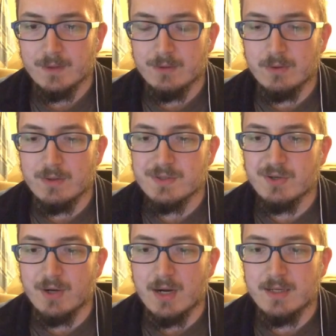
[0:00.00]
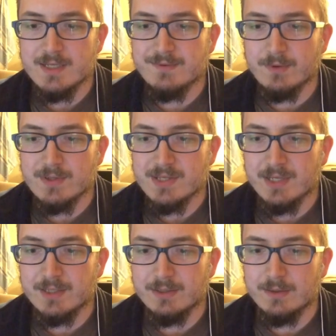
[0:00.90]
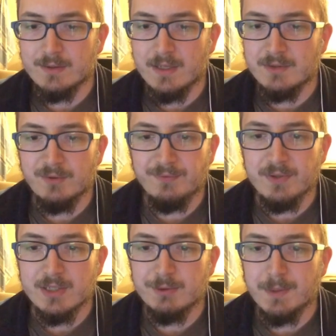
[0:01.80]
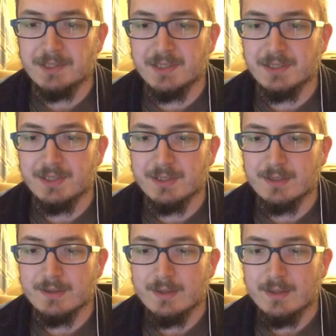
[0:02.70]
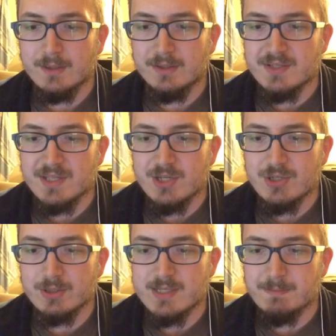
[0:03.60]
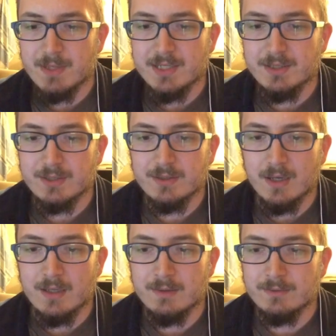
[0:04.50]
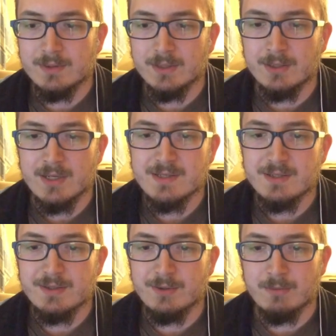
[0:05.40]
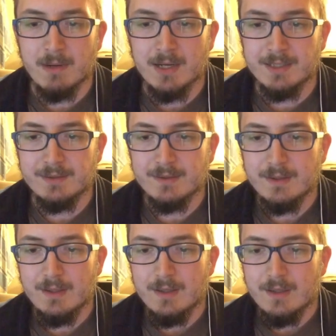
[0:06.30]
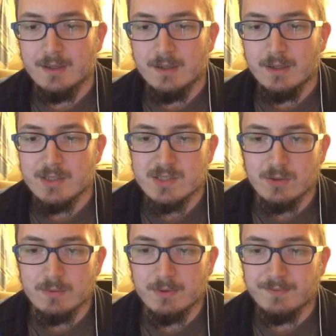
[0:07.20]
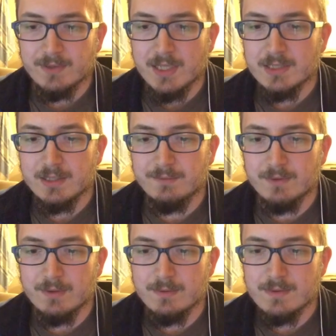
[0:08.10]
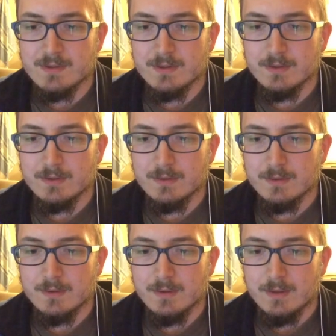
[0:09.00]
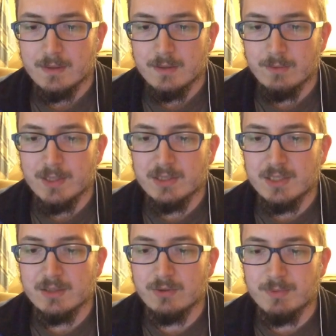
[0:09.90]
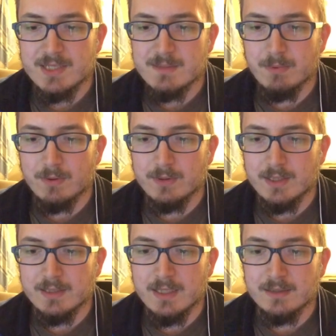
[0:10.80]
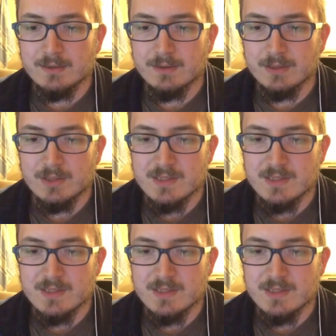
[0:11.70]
You close your eyes for a second, and you feel it waiting there. The station splayed out across your mind. A storm of connective nodes, waiting to be explored, and then it